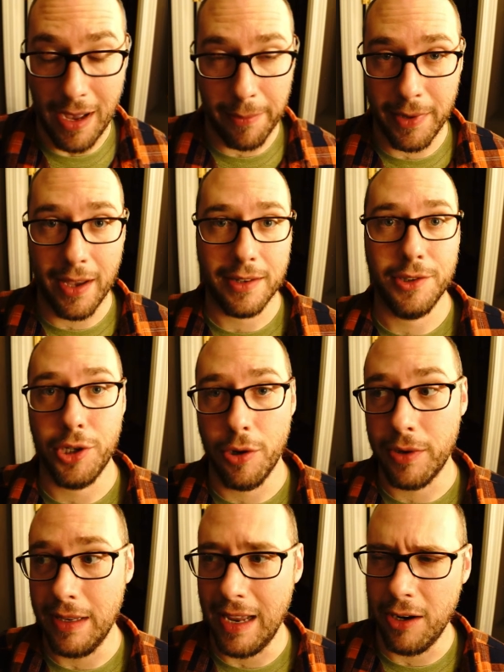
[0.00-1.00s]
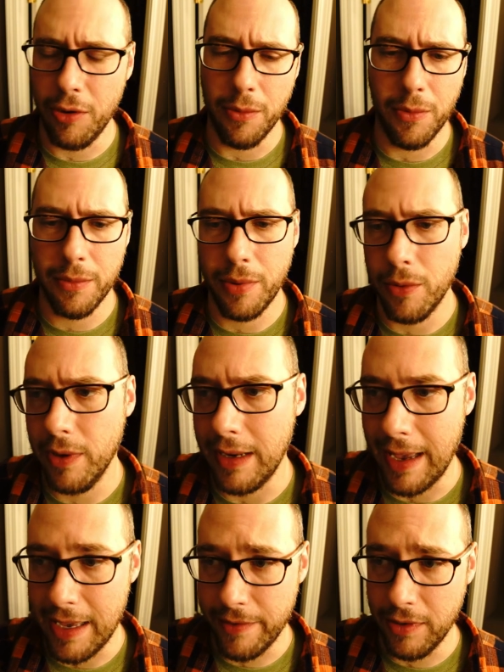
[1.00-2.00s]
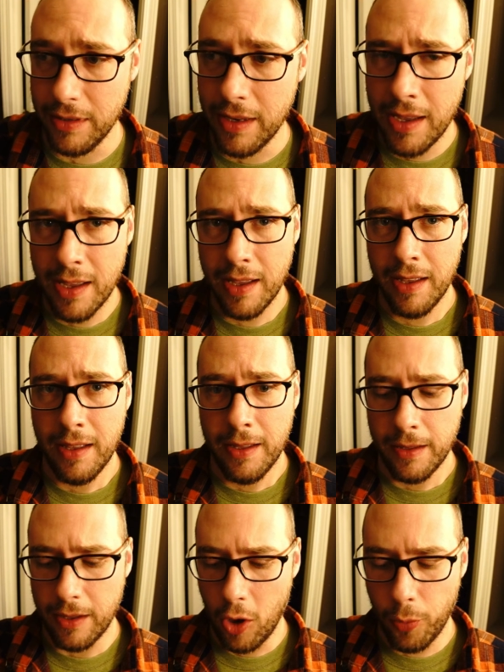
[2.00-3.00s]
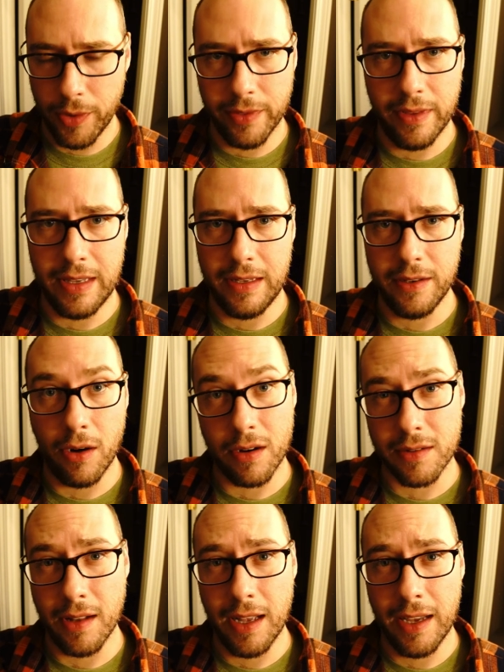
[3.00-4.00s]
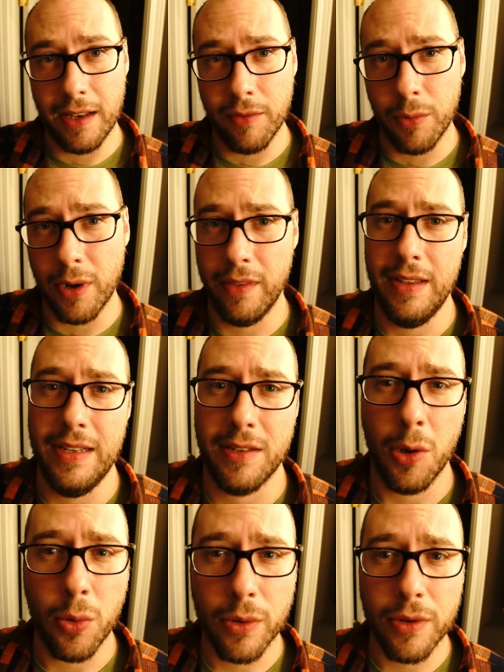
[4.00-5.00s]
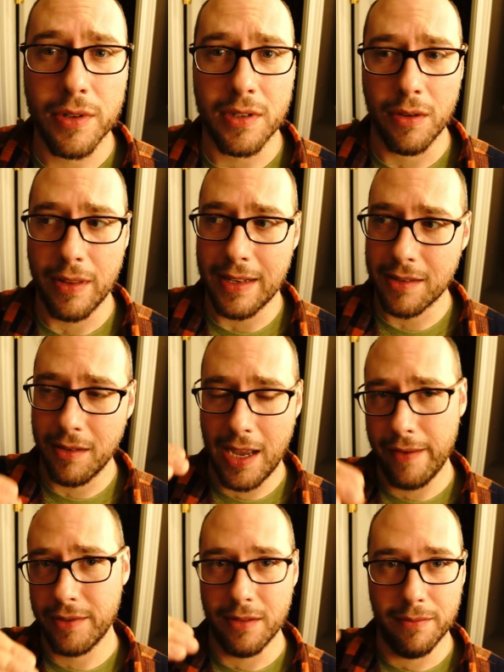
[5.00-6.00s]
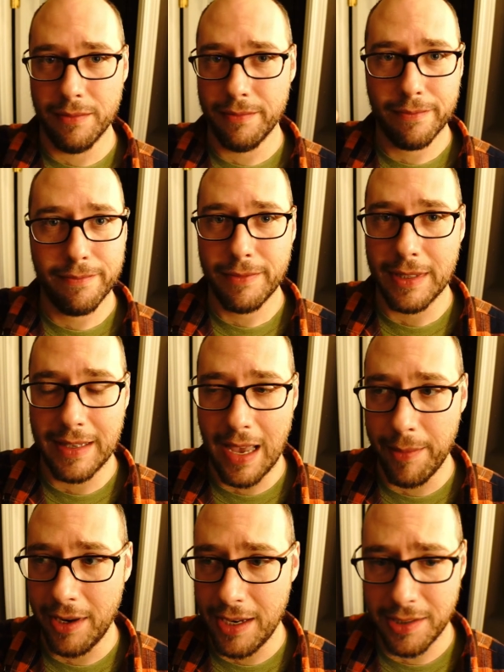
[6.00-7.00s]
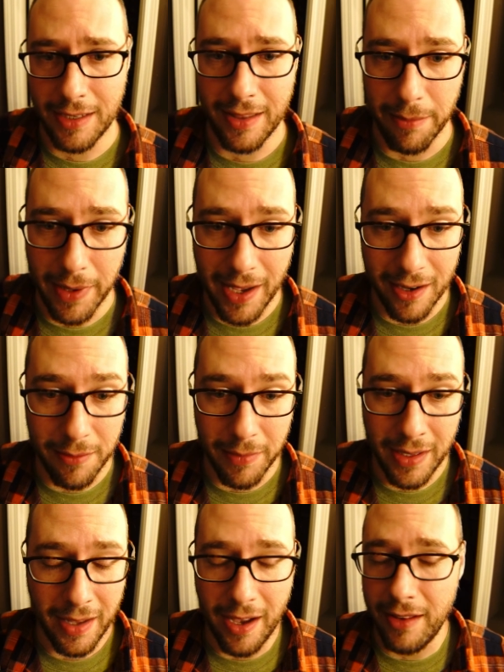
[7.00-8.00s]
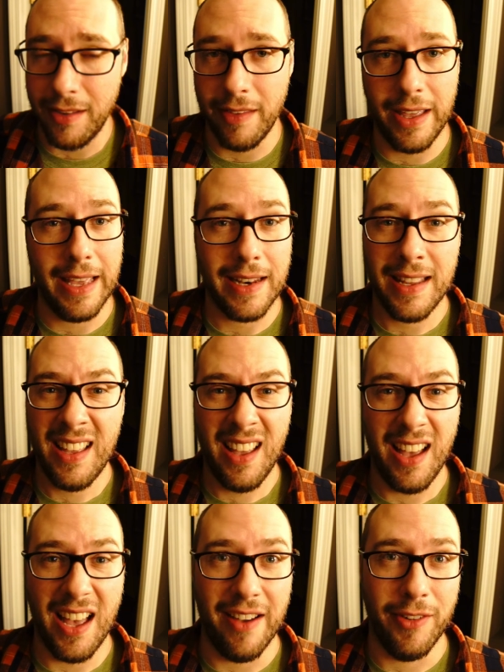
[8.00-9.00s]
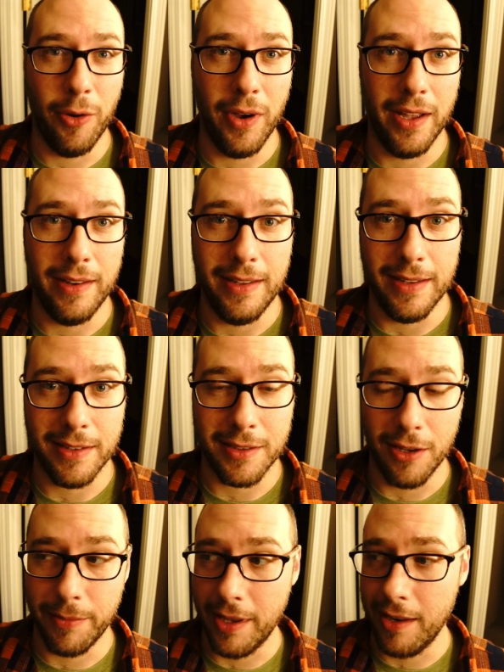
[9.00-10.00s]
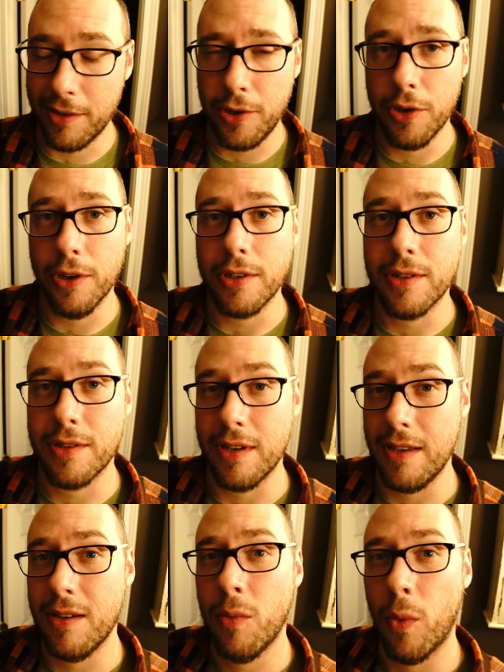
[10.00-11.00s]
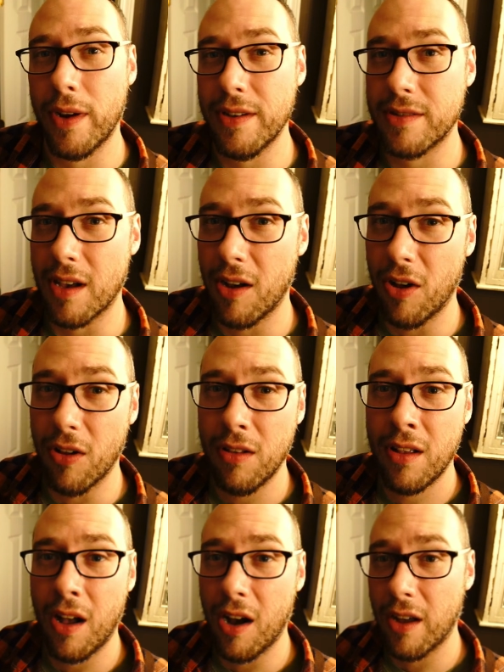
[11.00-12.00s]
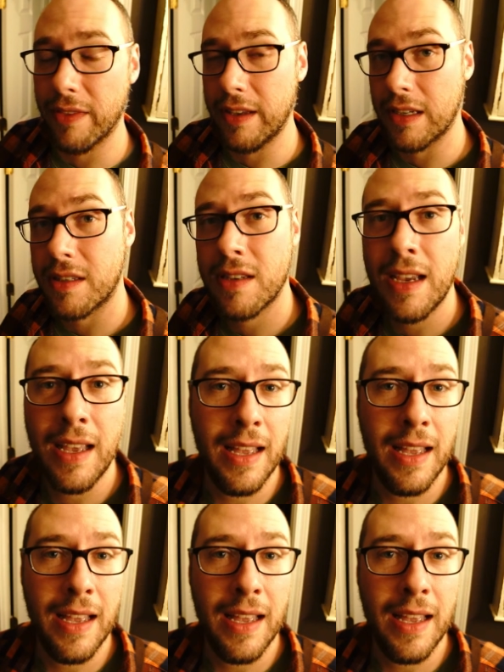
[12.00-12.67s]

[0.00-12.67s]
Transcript: I'm not joking. I know at one point I even opened the dark slide of one of these holders, so that's going to have some contamination at the bottom. Other than that, I have no idea, so I'm kind of curious to see what is all on this.